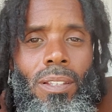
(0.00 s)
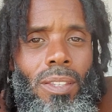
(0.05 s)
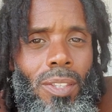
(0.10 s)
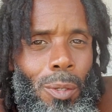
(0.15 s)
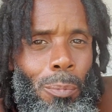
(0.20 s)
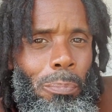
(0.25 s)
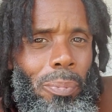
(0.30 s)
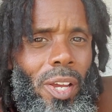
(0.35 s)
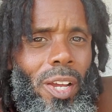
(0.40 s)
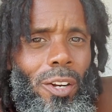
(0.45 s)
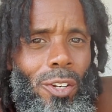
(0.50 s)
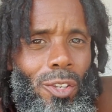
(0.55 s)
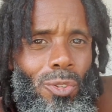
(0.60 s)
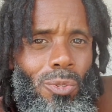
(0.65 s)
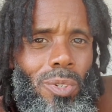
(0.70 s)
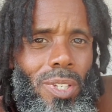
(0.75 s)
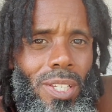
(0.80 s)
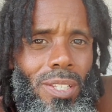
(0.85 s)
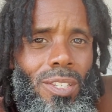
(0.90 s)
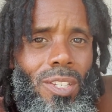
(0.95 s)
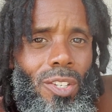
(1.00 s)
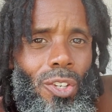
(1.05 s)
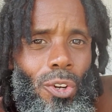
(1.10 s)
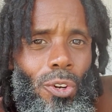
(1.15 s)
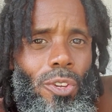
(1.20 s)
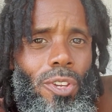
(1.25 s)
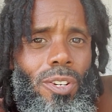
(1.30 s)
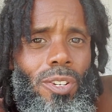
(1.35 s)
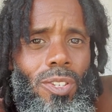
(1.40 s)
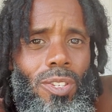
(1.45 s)
the better you get to know
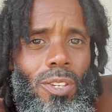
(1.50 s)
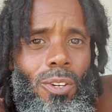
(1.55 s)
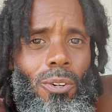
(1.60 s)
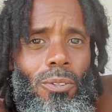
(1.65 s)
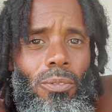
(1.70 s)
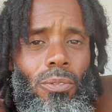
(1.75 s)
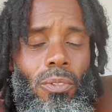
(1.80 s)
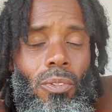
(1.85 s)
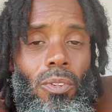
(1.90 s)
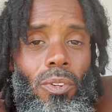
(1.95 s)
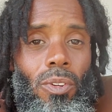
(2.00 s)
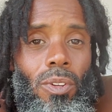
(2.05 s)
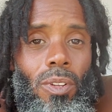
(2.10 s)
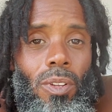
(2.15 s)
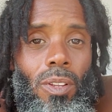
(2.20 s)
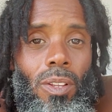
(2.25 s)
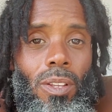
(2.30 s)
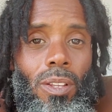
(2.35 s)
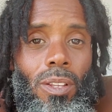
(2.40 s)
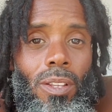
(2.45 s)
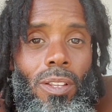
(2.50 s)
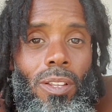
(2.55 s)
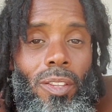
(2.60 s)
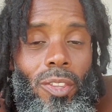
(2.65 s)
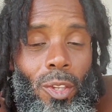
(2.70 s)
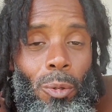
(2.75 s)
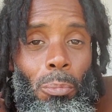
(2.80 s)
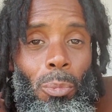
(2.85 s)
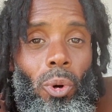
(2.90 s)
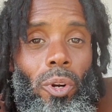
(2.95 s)
yourself,
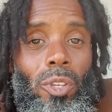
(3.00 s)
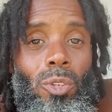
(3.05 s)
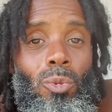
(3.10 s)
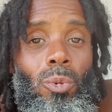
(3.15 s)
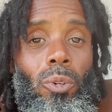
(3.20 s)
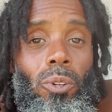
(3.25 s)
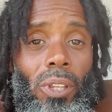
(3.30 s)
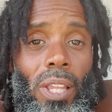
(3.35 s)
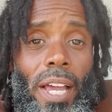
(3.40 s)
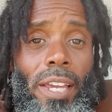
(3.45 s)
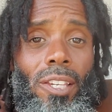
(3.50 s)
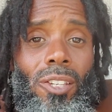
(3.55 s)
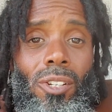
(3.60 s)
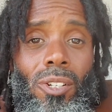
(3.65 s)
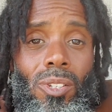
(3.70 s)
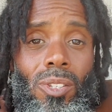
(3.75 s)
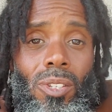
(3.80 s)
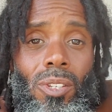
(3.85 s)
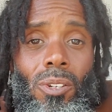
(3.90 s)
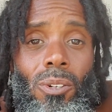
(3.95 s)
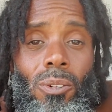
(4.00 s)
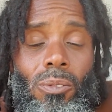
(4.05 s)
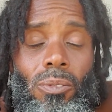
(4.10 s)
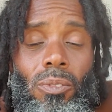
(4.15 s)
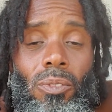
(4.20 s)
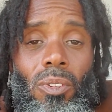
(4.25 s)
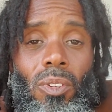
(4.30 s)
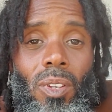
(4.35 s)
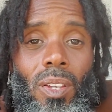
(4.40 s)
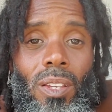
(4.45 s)
the more you will like yourself
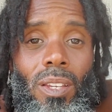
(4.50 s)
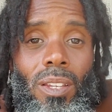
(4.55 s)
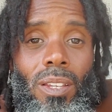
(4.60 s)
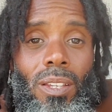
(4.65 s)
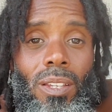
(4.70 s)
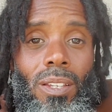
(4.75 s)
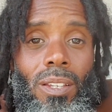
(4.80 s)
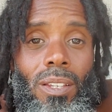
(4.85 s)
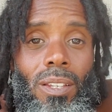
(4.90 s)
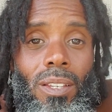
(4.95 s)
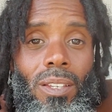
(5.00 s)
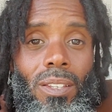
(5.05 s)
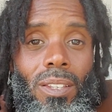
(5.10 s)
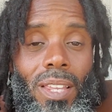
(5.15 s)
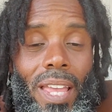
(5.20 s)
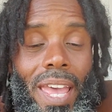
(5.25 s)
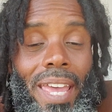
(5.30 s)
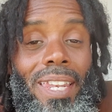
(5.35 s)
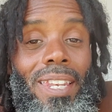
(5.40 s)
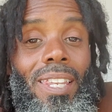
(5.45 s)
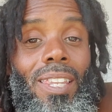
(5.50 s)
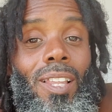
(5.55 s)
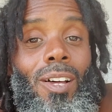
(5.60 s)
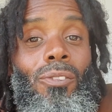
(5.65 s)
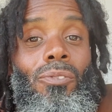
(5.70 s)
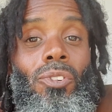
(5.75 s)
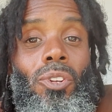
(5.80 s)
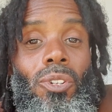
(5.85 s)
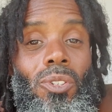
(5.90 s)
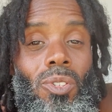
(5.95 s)
and
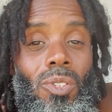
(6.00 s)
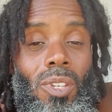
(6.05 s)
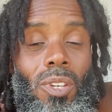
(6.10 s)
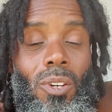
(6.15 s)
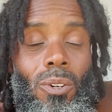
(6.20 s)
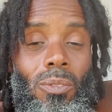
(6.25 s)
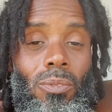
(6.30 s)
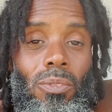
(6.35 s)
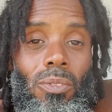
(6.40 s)
love yourself.